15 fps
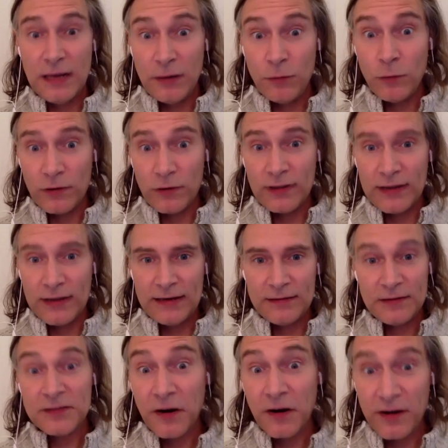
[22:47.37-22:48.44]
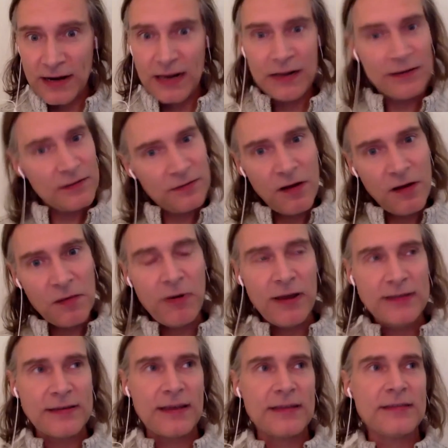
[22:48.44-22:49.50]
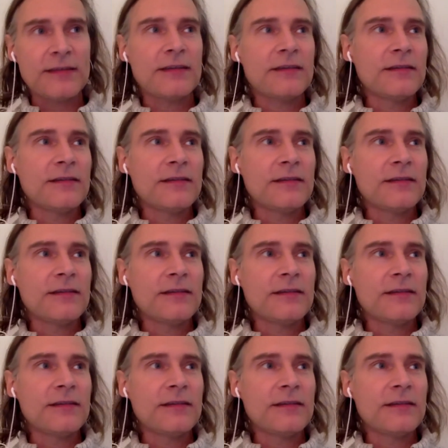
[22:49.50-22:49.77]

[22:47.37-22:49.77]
inwardly. Starting a long process.